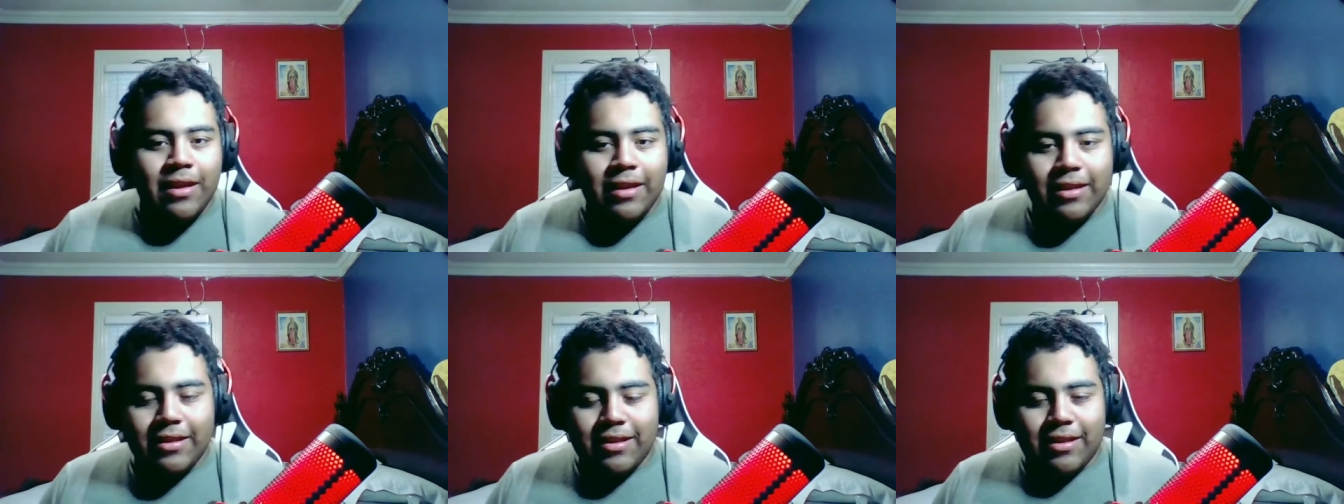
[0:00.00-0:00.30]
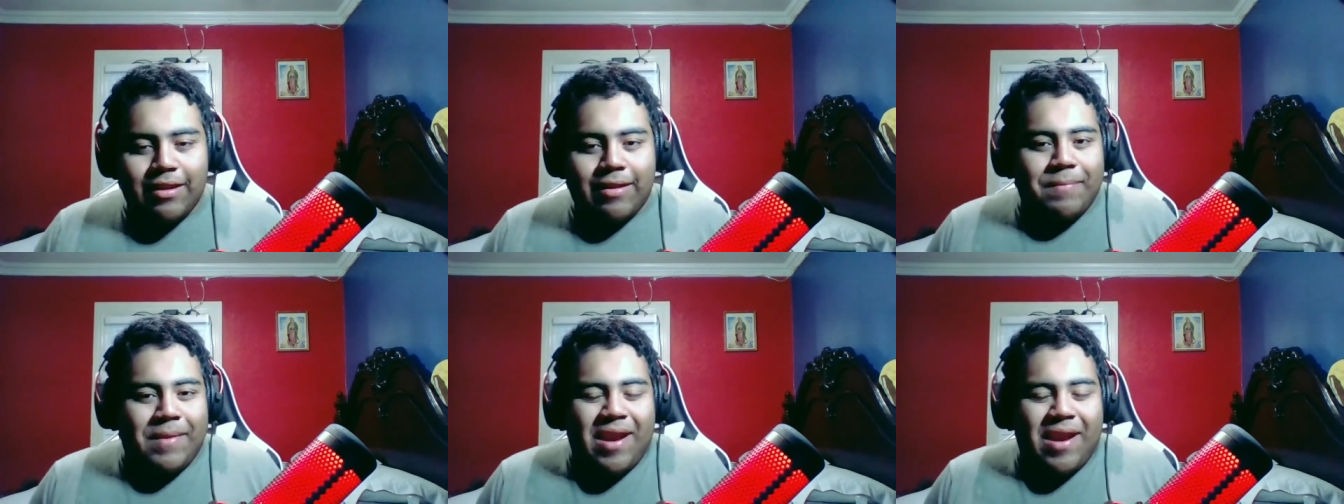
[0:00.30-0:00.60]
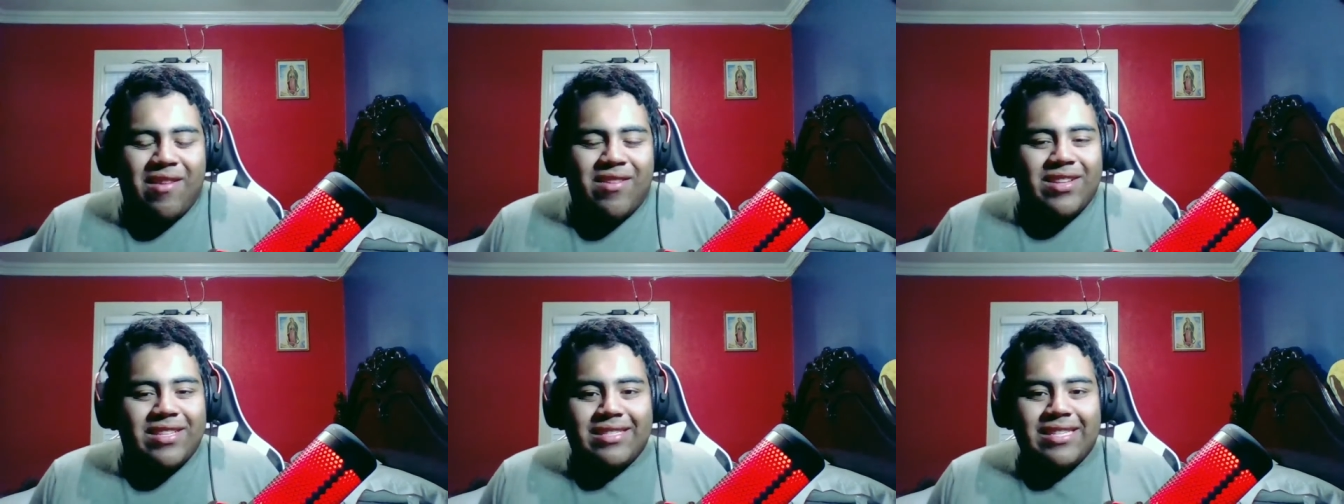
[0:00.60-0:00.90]
So
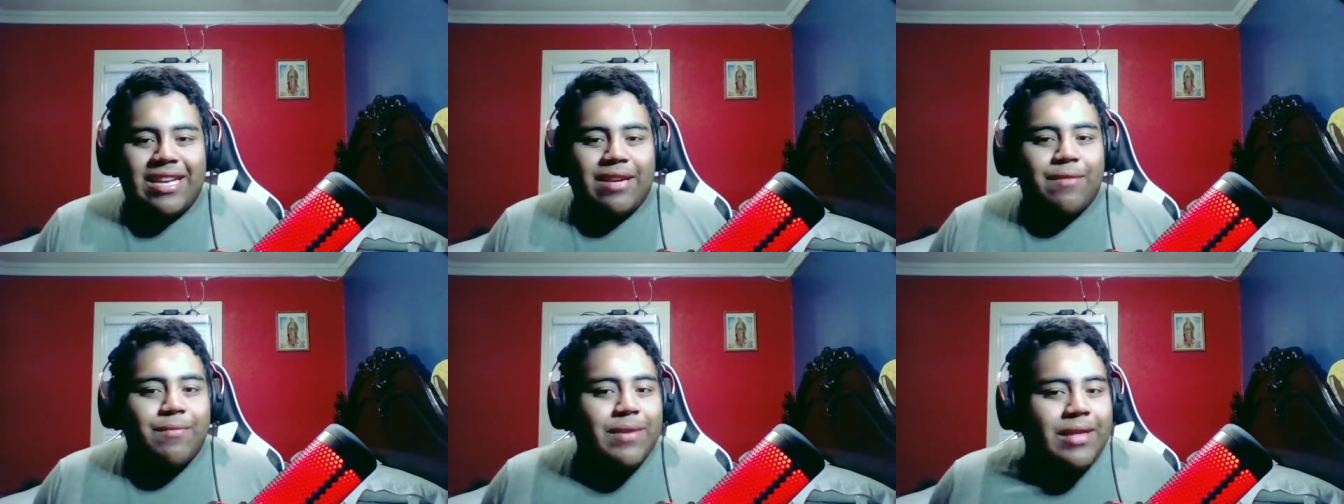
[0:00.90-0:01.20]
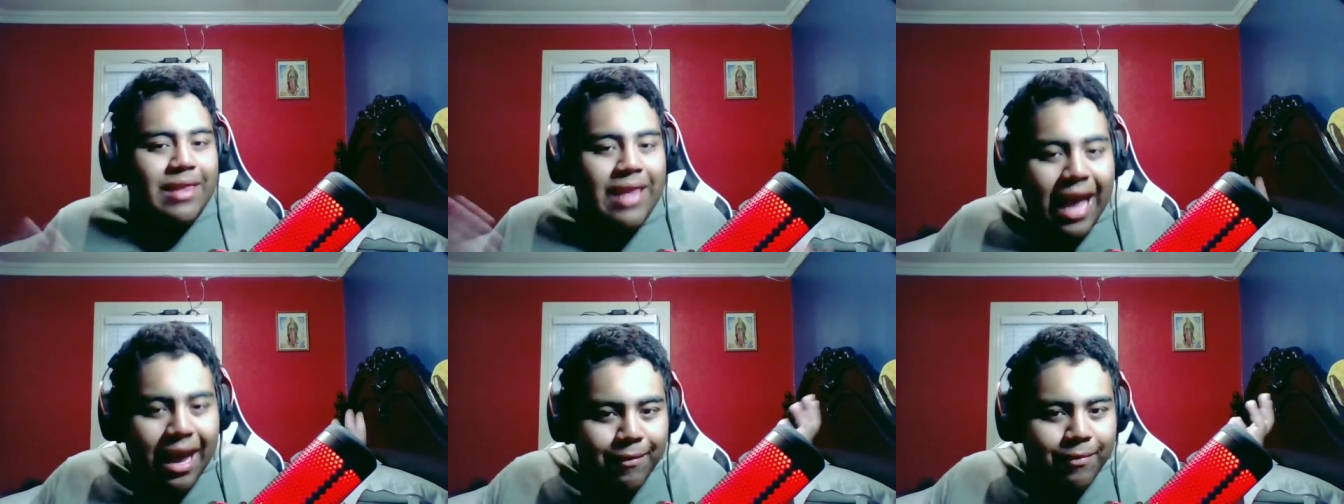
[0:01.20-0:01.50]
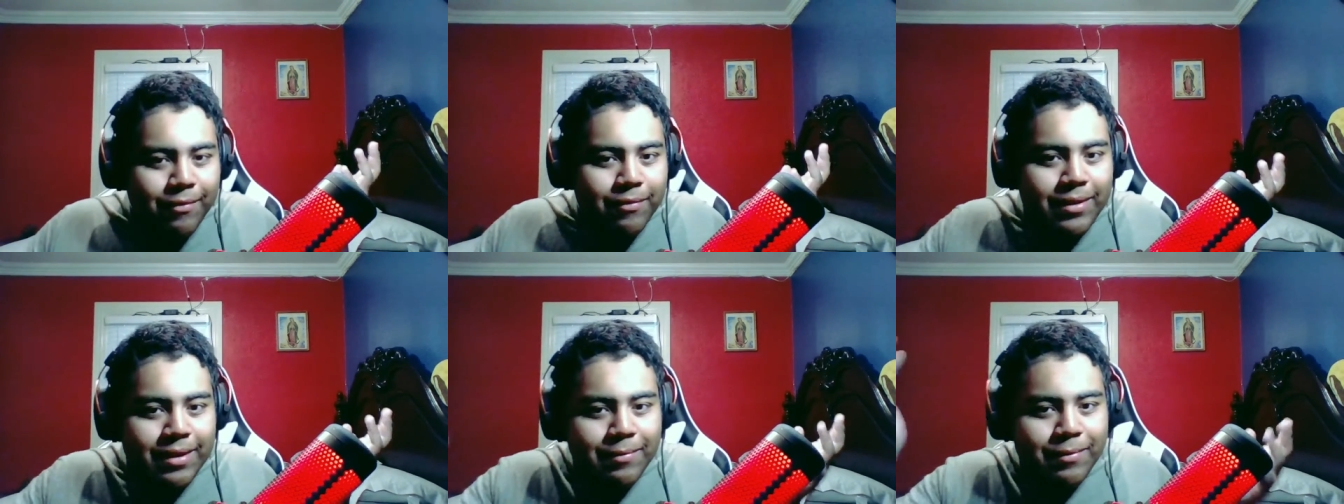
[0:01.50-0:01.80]
better than that, we
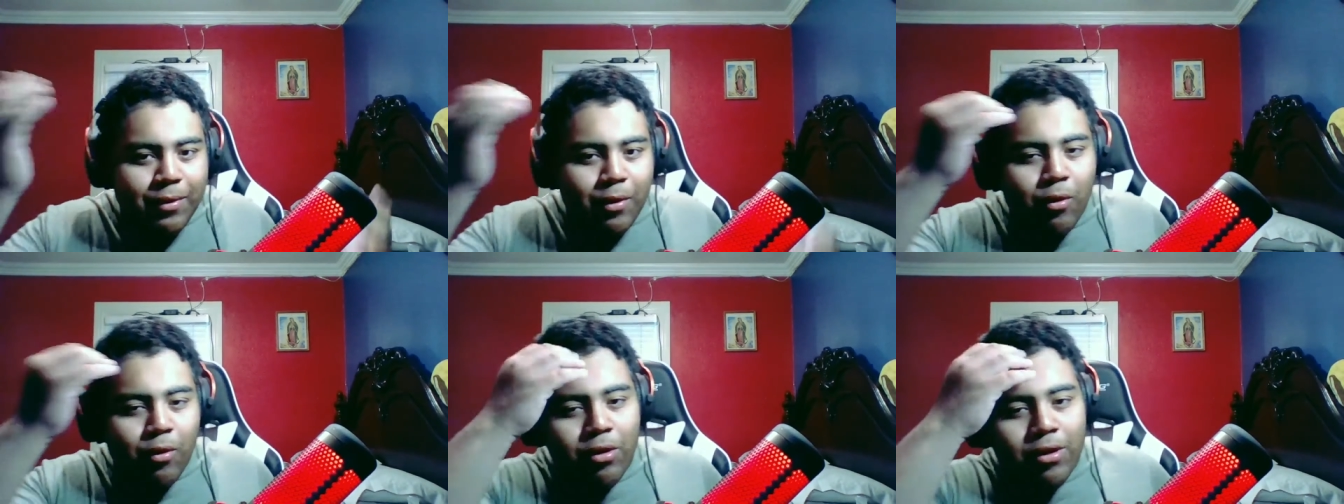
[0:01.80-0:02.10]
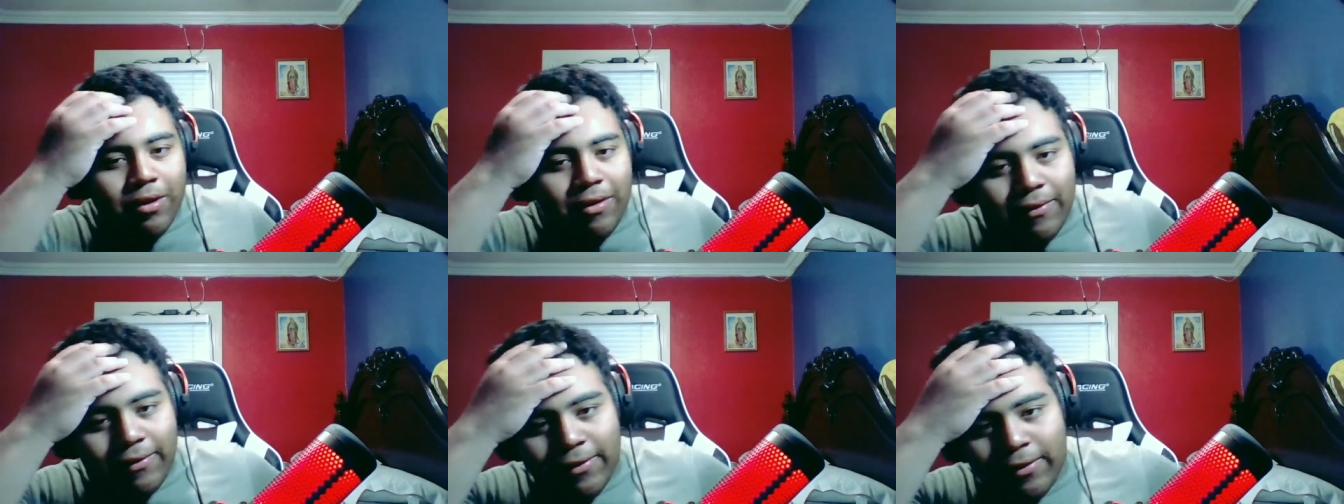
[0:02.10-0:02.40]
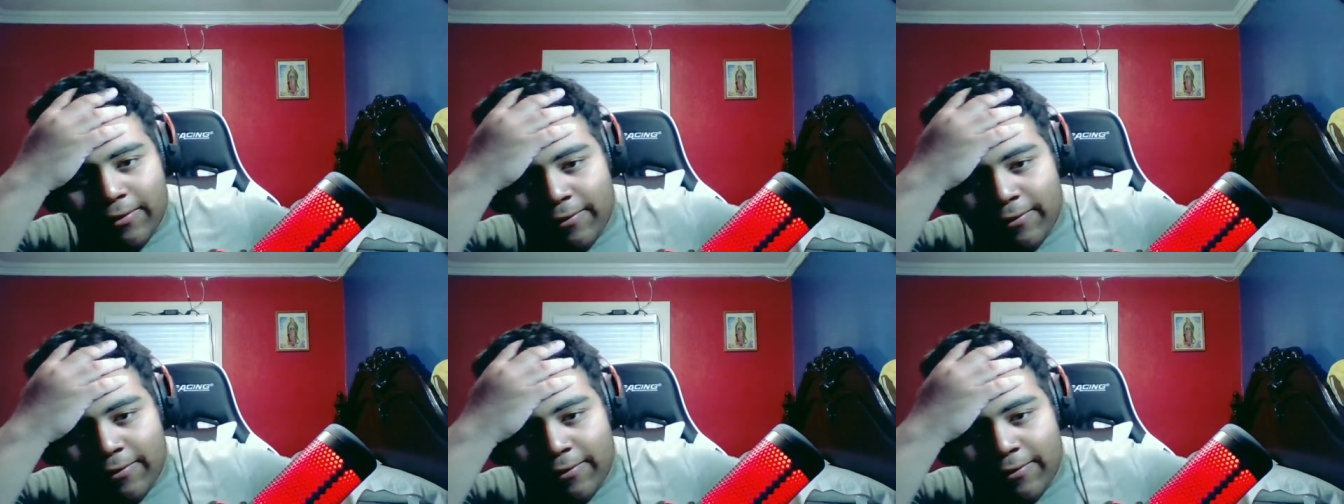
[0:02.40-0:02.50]
haven't really recorded a